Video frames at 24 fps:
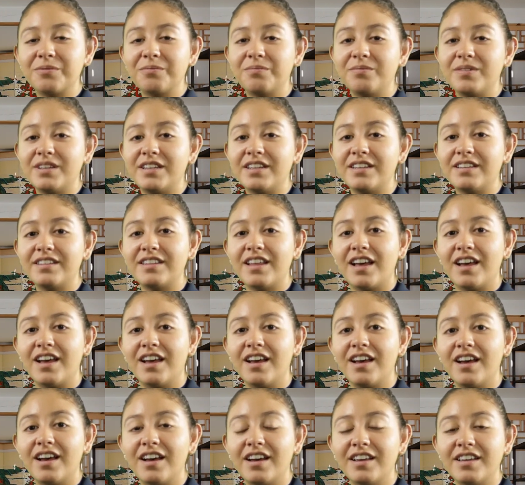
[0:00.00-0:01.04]
meaning that
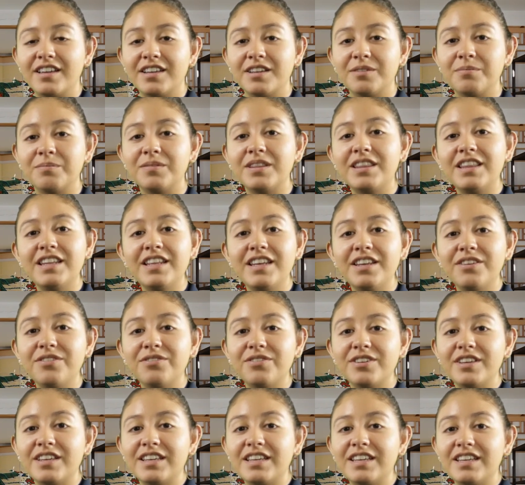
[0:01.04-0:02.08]
I am
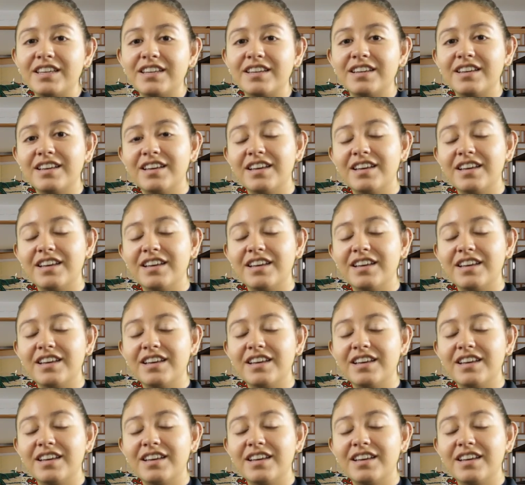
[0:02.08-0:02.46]
leaving,